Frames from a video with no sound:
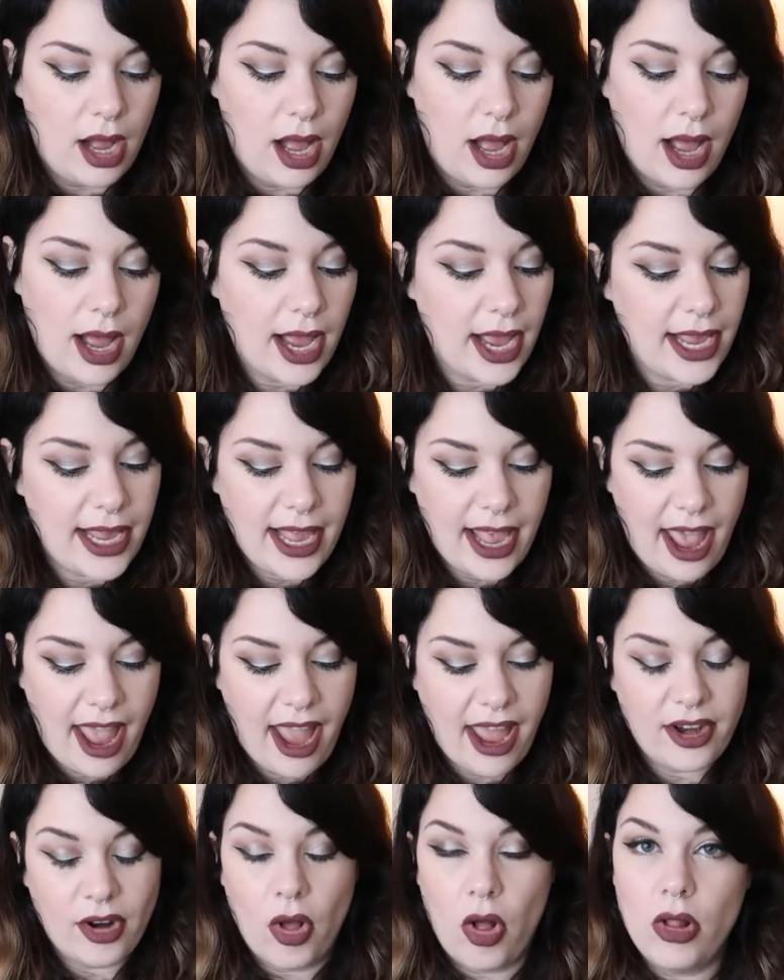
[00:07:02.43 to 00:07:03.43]
I
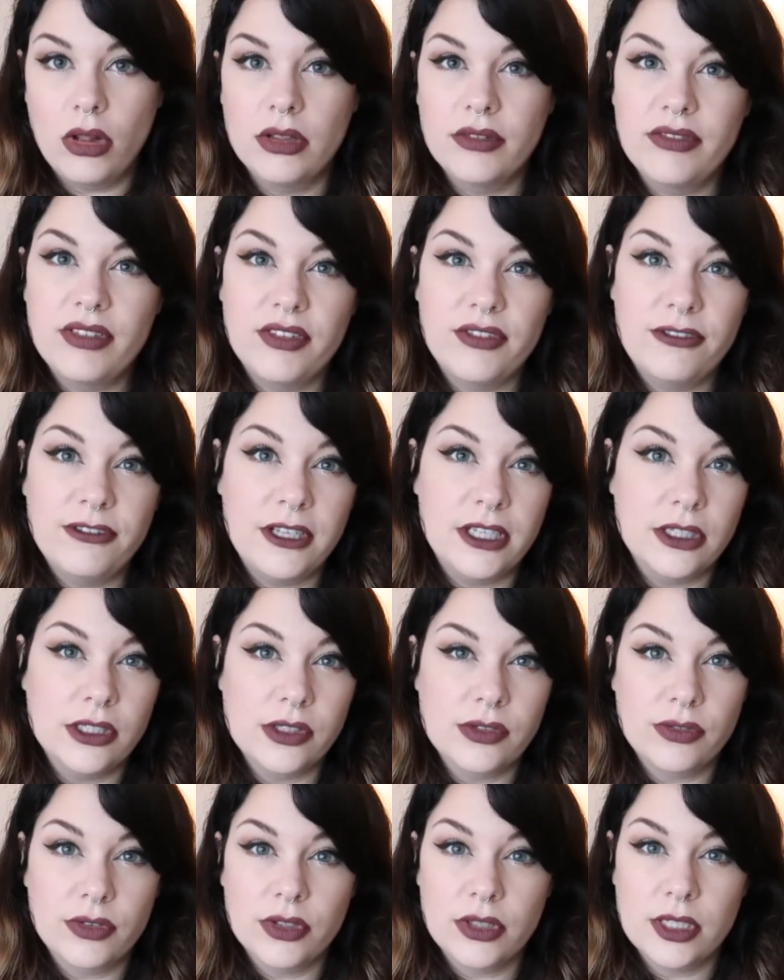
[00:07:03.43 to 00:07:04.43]
had all of the
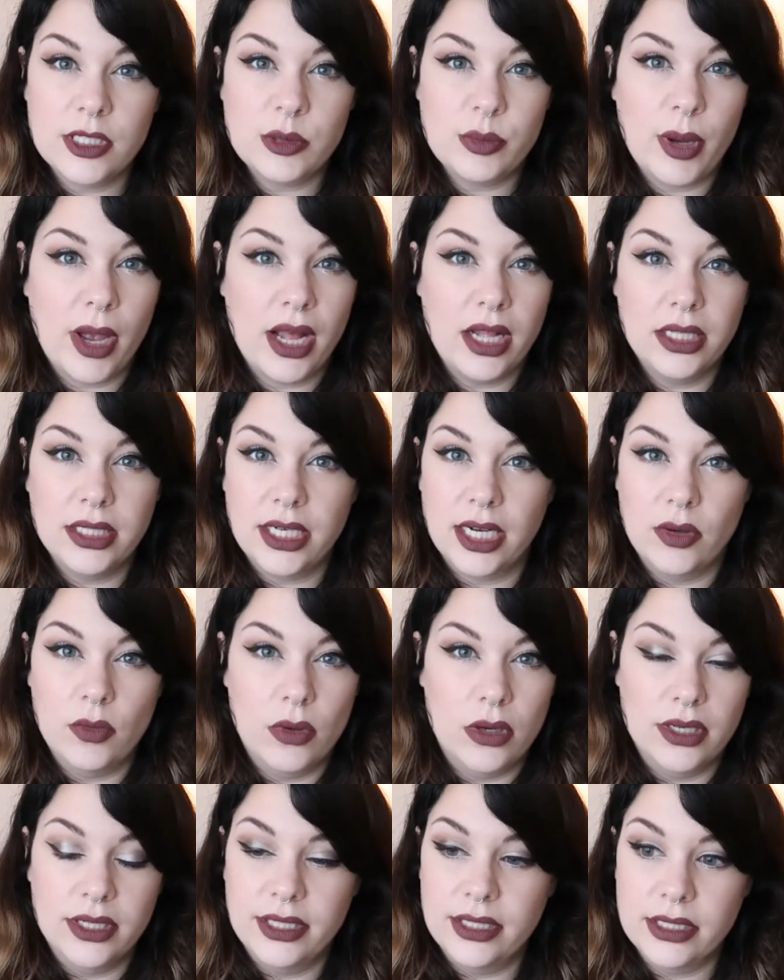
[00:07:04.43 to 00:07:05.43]
feels for this palette. I
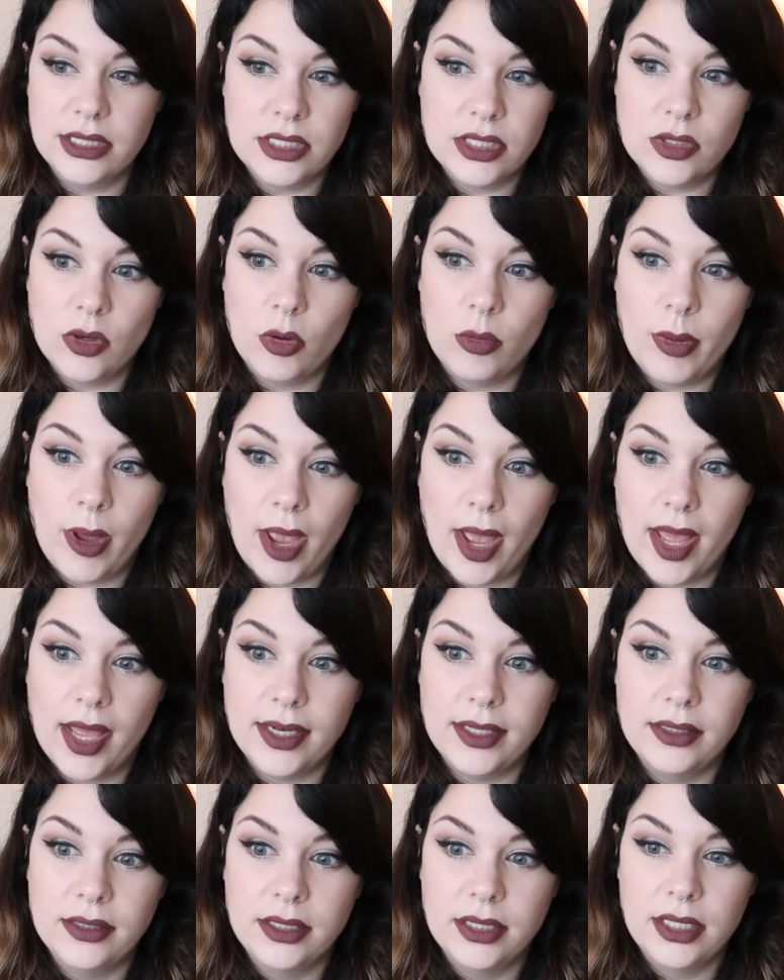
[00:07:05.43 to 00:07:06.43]
wanted it so
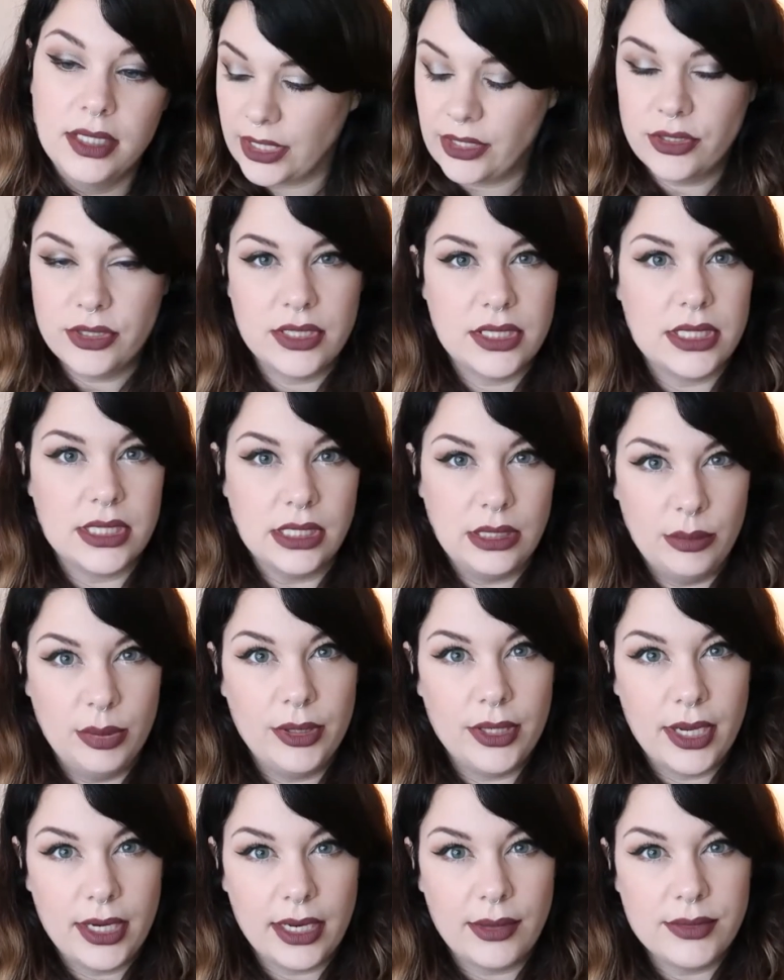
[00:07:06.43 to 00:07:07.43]
bad. I couldn't sleep
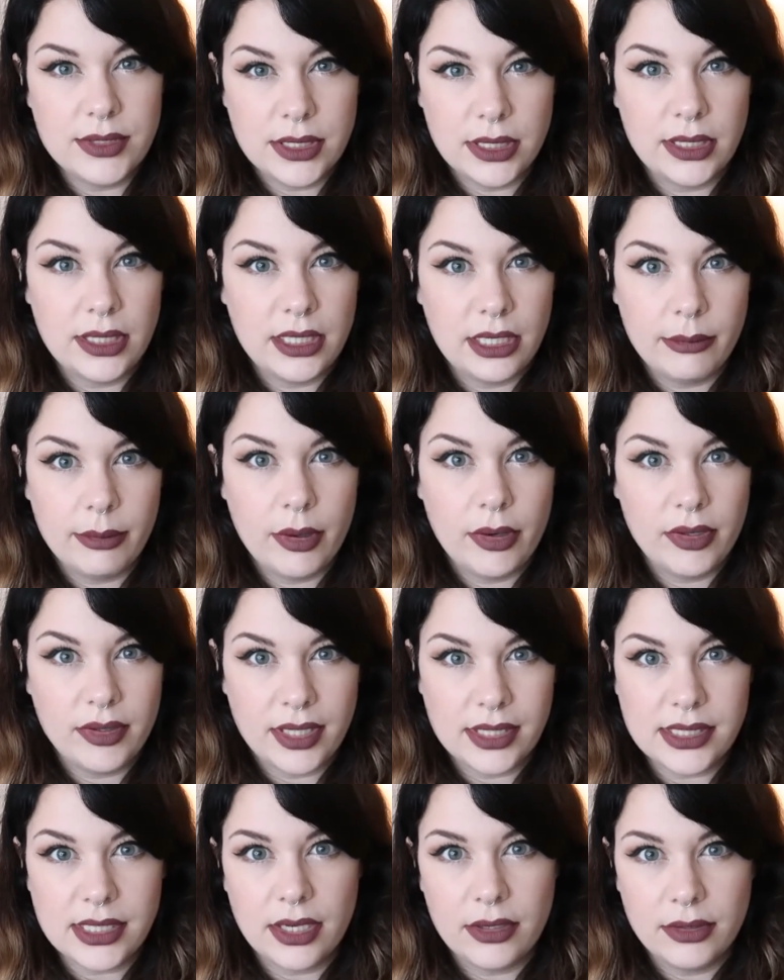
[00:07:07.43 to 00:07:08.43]
at night. I was thinking about it.
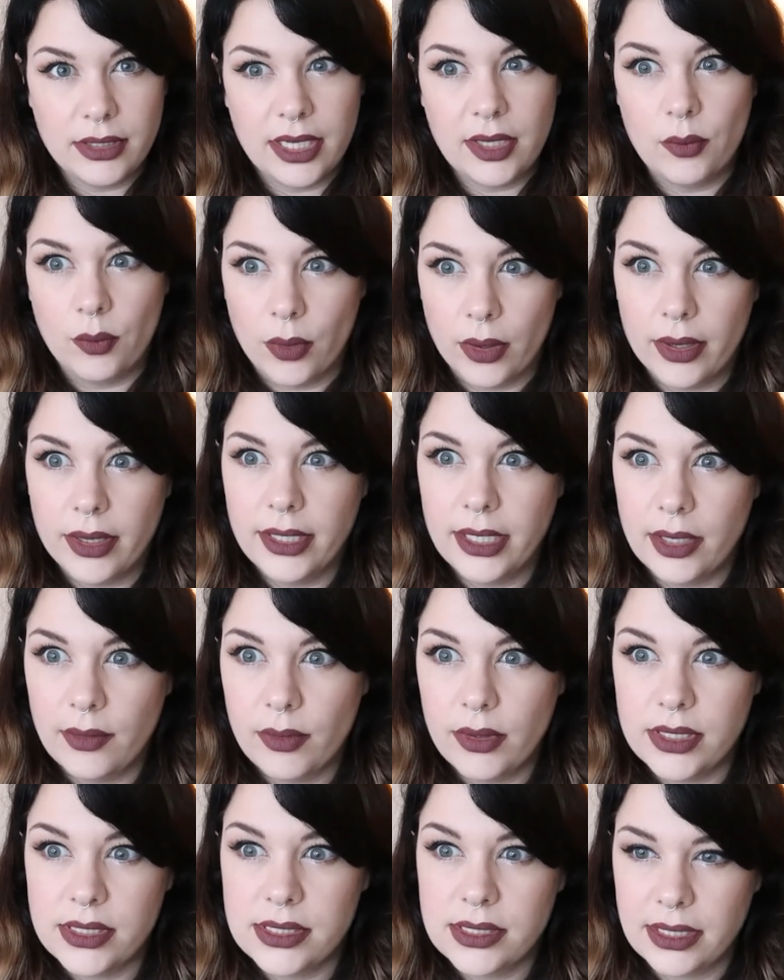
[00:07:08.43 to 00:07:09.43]
That's how like worried I
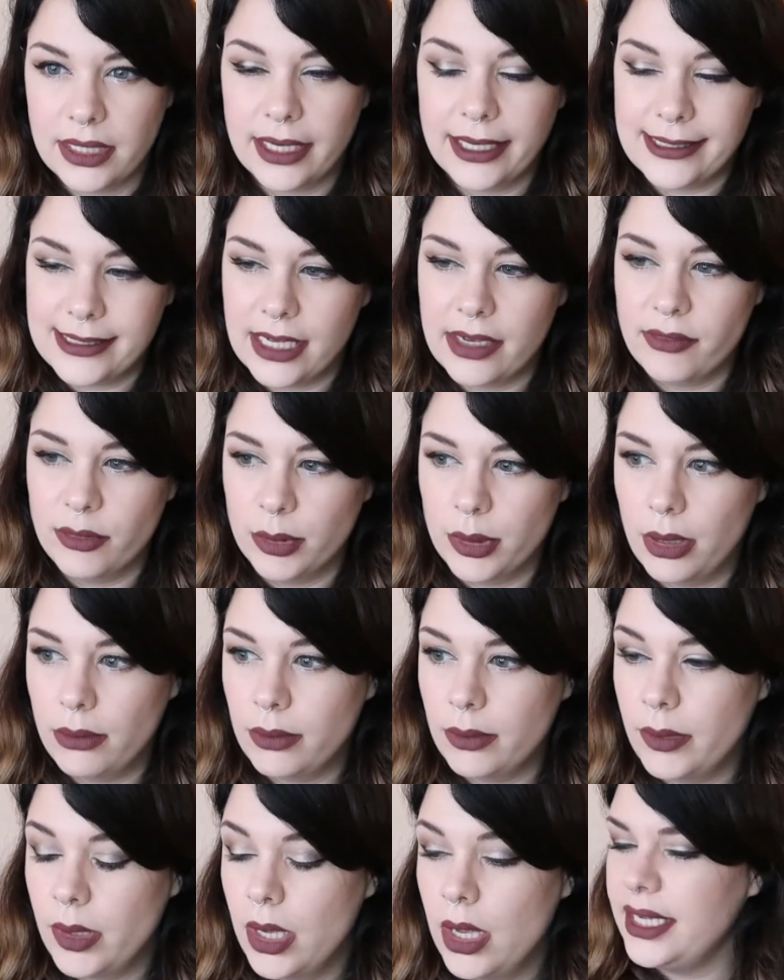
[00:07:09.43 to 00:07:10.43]
was. Like, guys, I have a
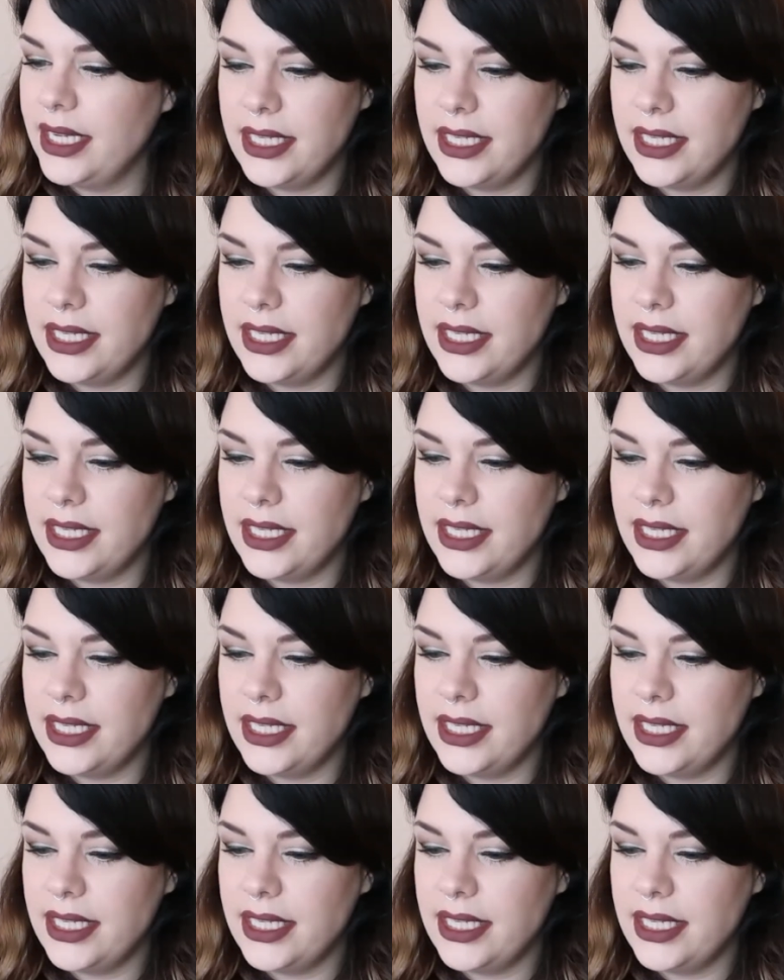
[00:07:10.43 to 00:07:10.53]
problem.